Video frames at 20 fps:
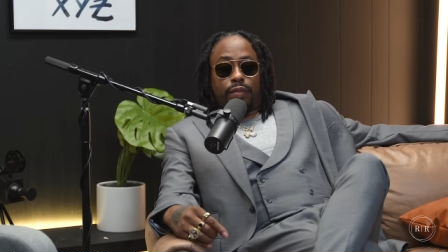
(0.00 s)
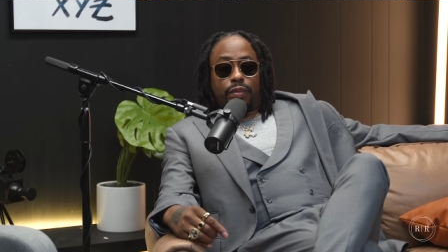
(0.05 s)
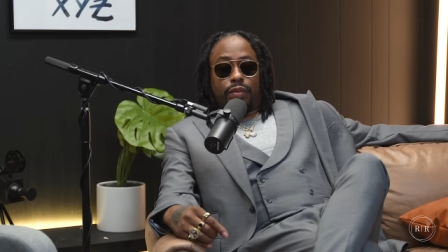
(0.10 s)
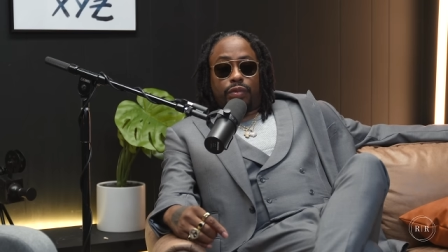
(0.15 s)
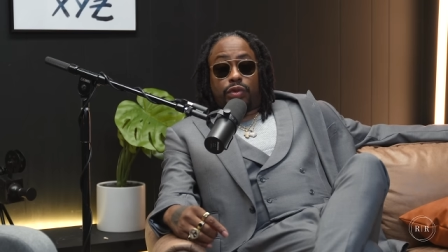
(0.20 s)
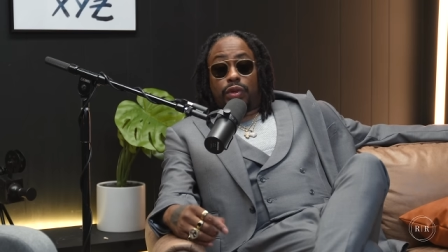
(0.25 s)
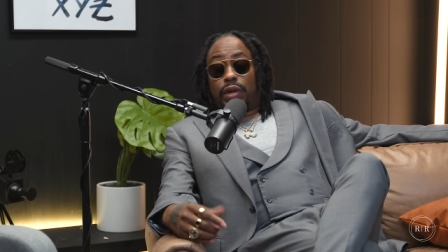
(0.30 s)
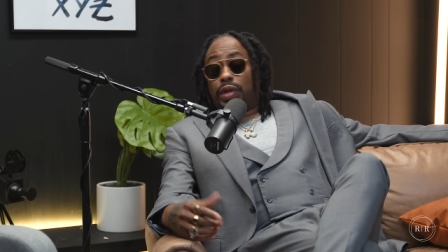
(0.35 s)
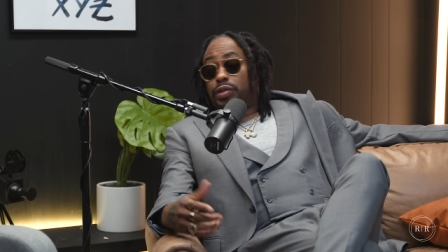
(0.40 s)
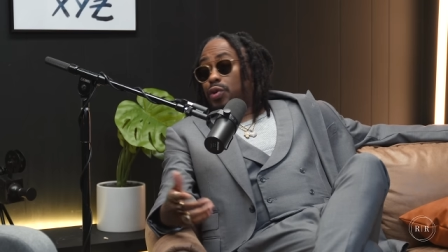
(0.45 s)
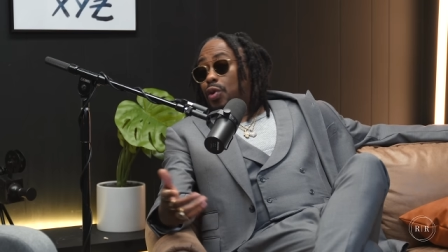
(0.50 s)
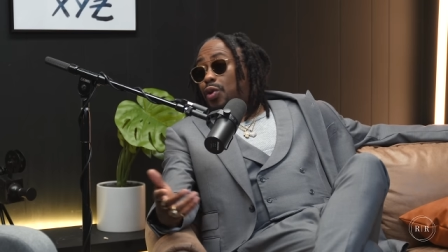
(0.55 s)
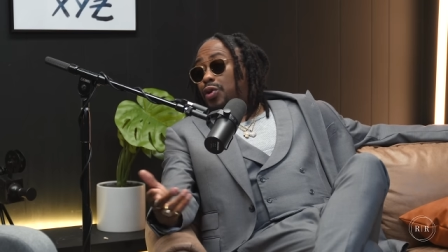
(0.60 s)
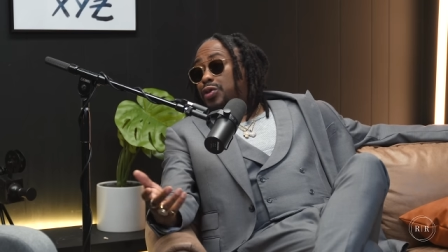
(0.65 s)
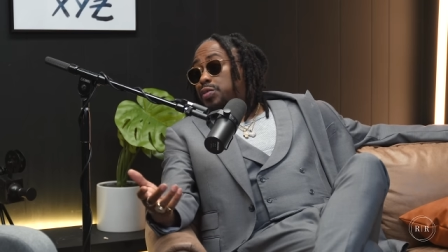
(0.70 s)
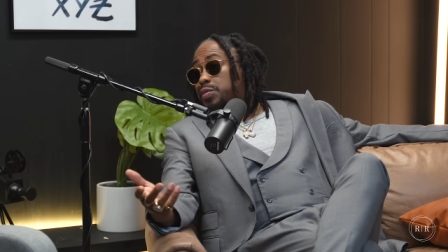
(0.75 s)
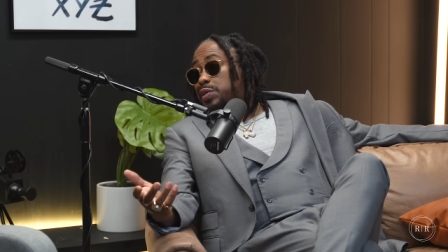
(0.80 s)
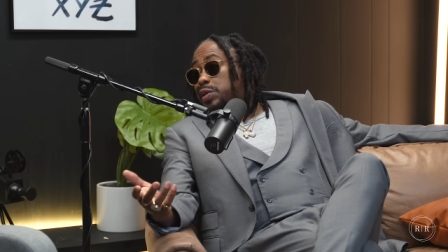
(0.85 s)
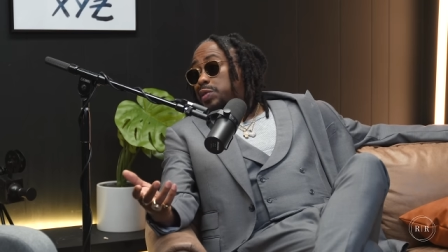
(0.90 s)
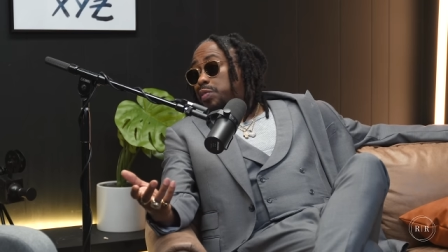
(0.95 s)
that's
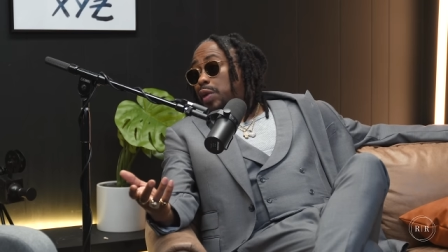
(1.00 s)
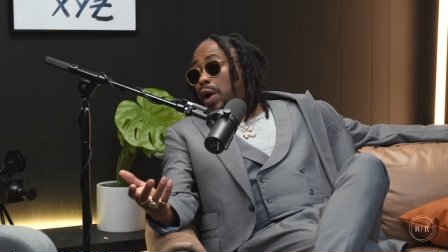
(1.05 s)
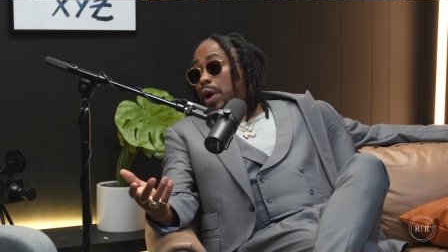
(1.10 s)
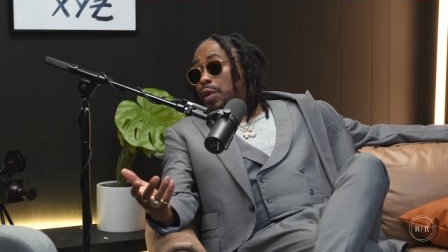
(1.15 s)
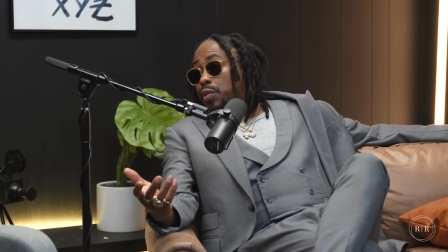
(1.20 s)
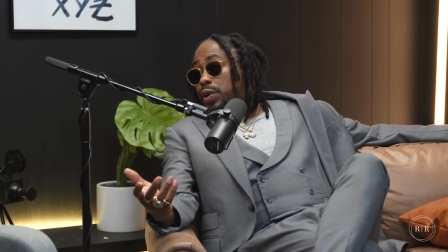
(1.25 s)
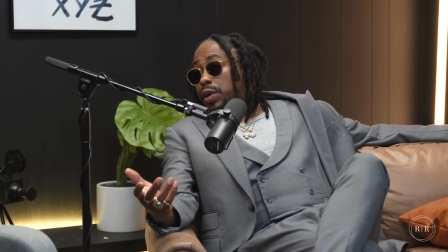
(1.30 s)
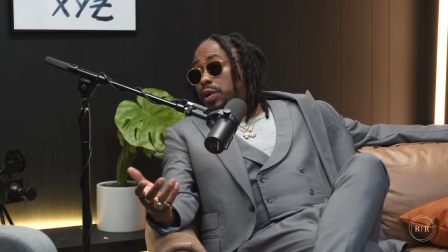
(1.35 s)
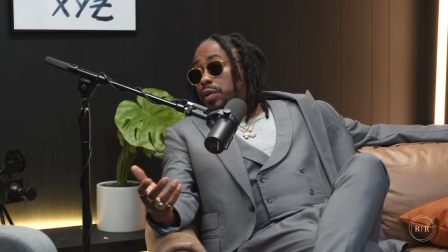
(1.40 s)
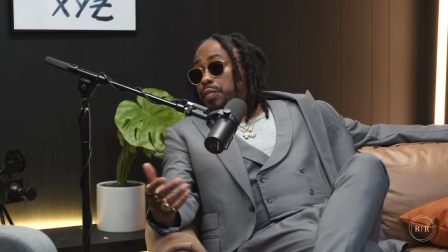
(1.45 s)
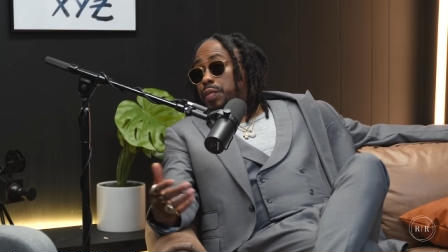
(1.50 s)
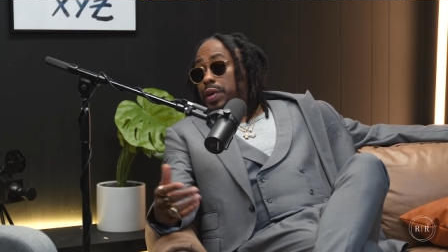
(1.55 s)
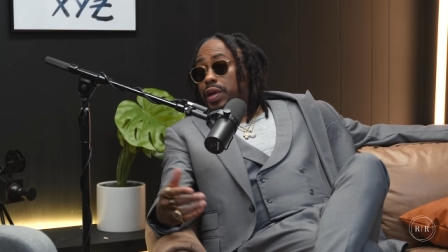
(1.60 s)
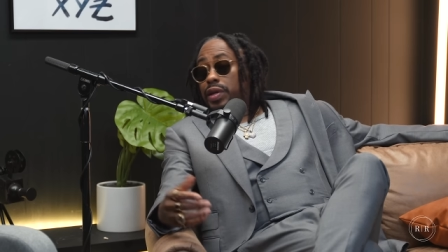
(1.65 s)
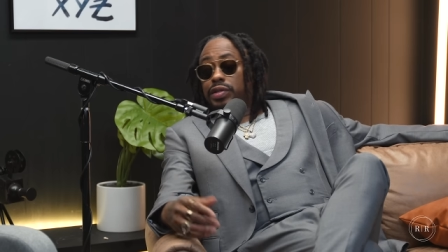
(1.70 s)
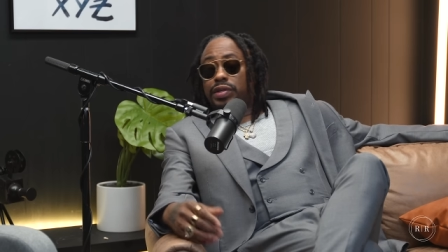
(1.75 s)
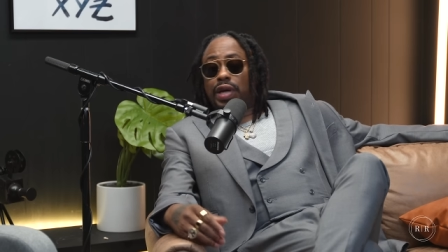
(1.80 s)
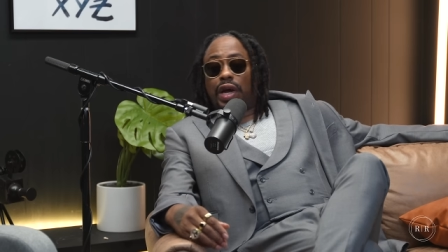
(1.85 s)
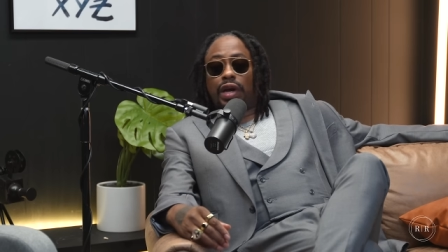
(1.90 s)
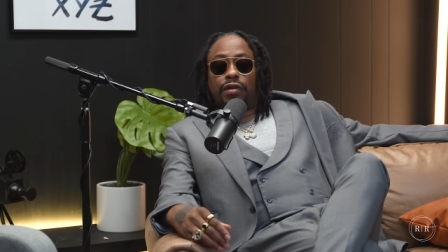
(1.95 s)
ultimately probably one of the
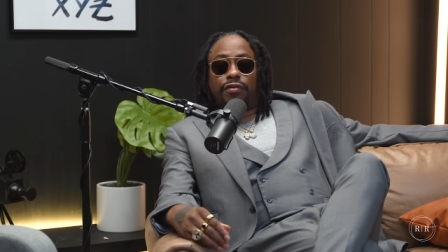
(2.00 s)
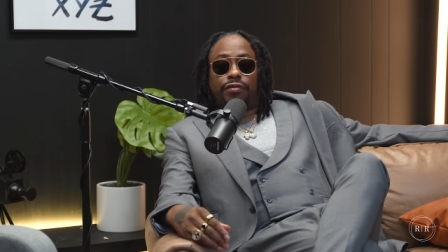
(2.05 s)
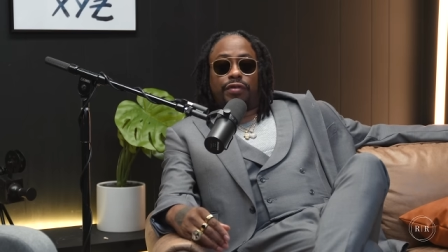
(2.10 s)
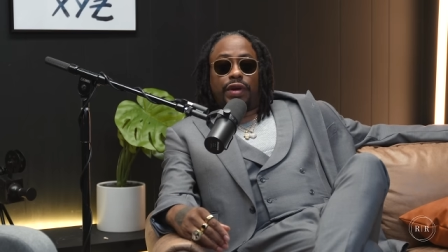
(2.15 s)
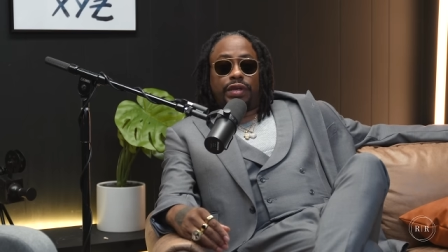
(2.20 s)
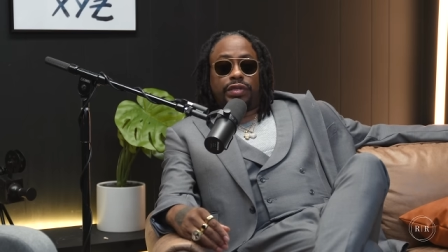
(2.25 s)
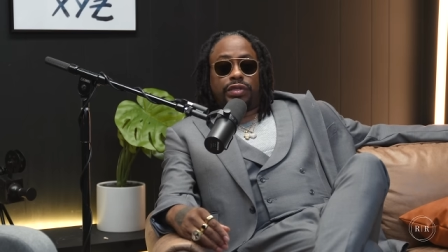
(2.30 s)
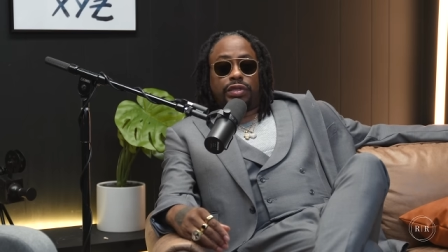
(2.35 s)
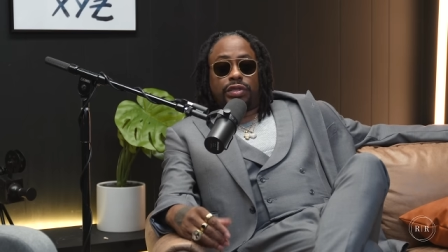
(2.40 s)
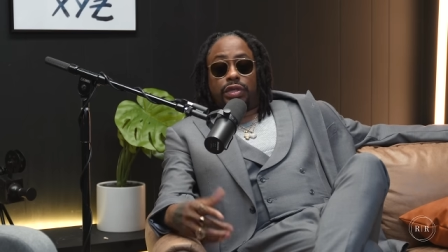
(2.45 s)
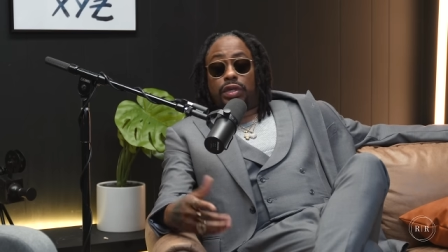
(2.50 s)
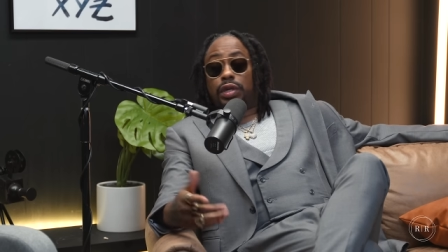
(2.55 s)
biggest sacrifices.